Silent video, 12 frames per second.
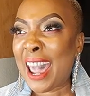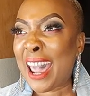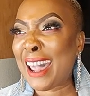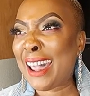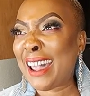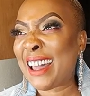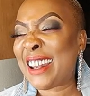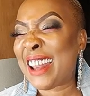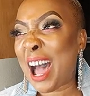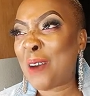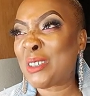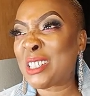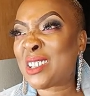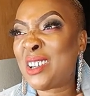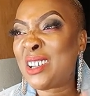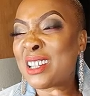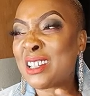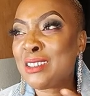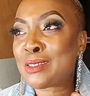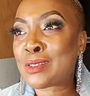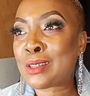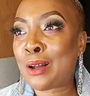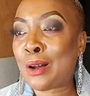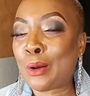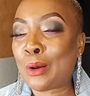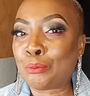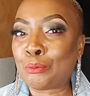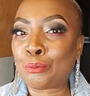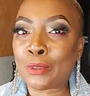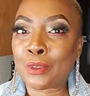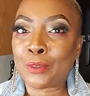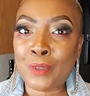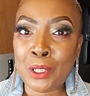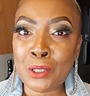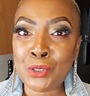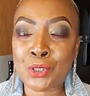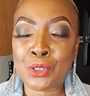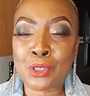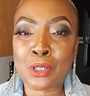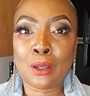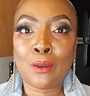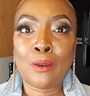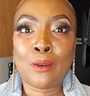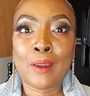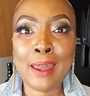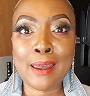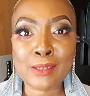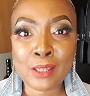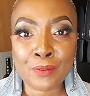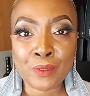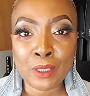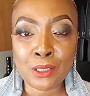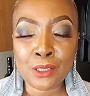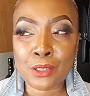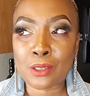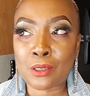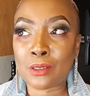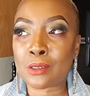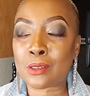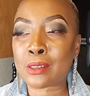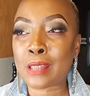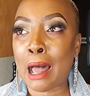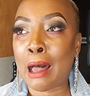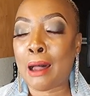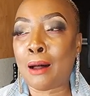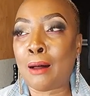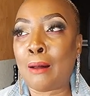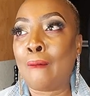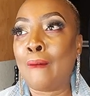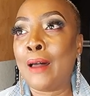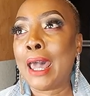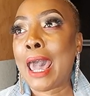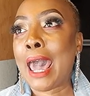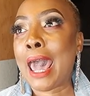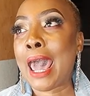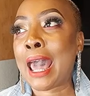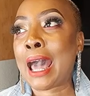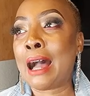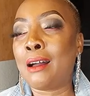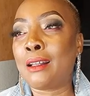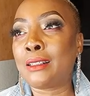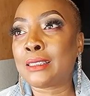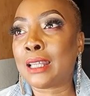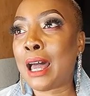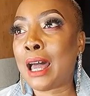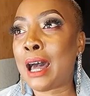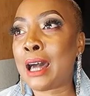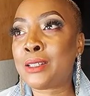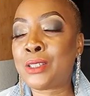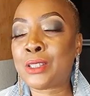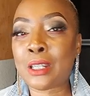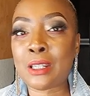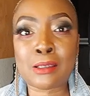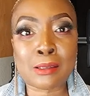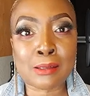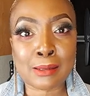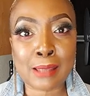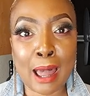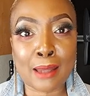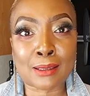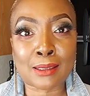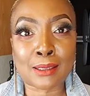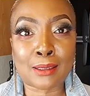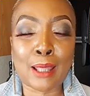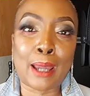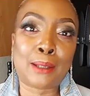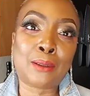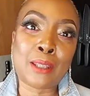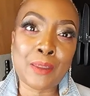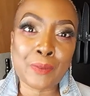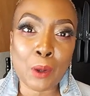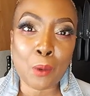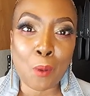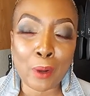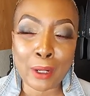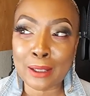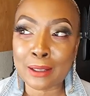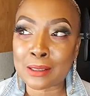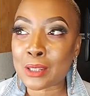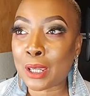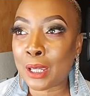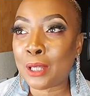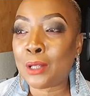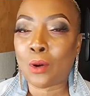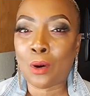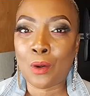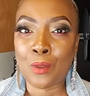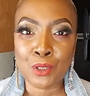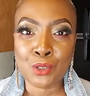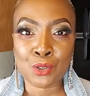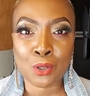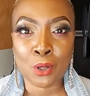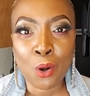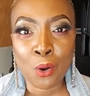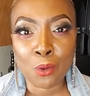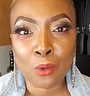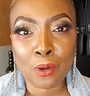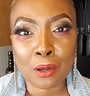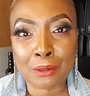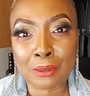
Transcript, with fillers: and I was cooking some fish, escovitch style, and I just decided to like let the audience in on the joke.